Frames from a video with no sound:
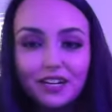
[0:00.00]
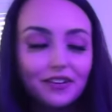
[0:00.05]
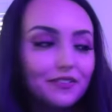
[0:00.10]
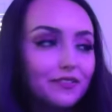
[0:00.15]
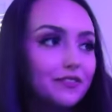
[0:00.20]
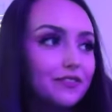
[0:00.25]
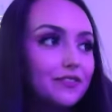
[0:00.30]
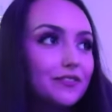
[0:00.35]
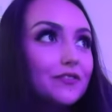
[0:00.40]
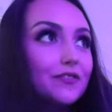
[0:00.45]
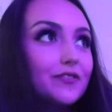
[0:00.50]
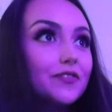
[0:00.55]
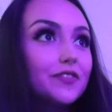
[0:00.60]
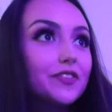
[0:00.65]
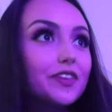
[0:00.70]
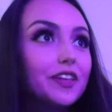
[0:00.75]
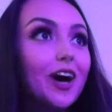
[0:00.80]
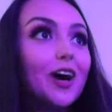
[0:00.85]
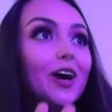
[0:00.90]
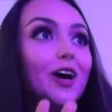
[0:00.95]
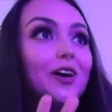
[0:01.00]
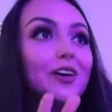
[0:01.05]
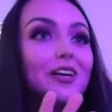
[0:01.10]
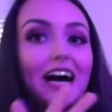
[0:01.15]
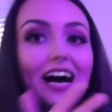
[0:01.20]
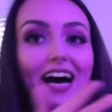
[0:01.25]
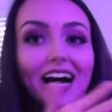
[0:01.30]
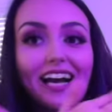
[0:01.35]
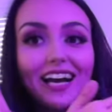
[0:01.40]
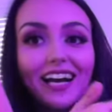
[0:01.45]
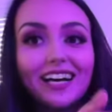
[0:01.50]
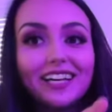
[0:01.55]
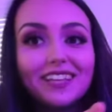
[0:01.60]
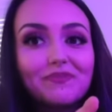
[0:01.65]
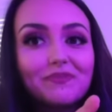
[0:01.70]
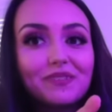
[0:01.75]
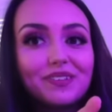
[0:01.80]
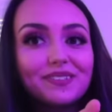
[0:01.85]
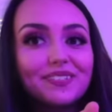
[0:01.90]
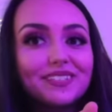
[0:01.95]
And this. Oh yeah, and the
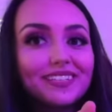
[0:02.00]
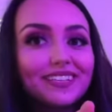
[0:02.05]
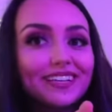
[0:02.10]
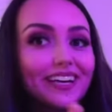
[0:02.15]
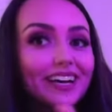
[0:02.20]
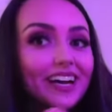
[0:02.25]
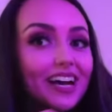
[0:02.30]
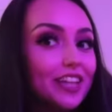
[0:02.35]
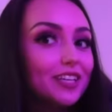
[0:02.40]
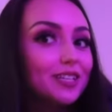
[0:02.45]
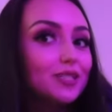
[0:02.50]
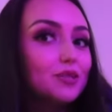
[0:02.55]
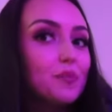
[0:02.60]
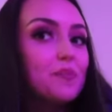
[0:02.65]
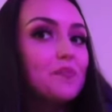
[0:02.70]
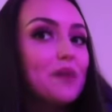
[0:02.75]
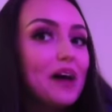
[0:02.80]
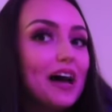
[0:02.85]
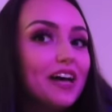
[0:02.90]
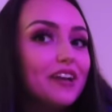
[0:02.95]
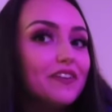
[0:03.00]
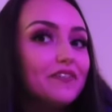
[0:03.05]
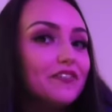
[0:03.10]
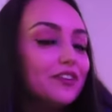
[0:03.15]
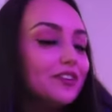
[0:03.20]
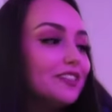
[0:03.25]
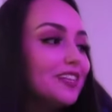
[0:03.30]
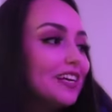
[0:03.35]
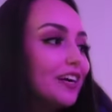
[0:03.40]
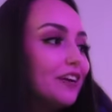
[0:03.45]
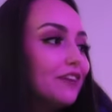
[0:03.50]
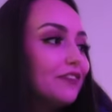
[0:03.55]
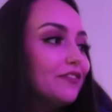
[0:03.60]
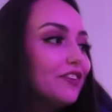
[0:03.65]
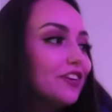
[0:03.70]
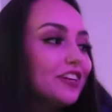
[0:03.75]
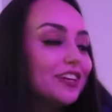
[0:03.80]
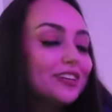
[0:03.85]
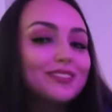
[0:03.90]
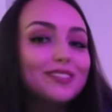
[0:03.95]
P C. This bed feels like a
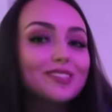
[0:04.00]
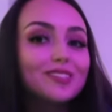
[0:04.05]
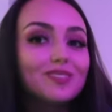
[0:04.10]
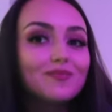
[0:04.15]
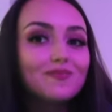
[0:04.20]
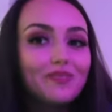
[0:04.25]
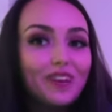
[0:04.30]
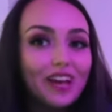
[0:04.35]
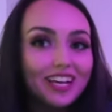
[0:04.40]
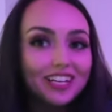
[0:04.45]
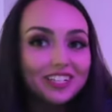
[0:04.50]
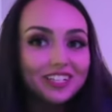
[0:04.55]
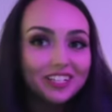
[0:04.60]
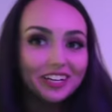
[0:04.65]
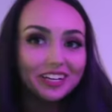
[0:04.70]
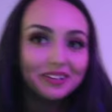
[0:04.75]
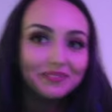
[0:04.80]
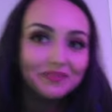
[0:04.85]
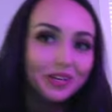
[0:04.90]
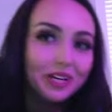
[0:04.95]
freaking spaceship.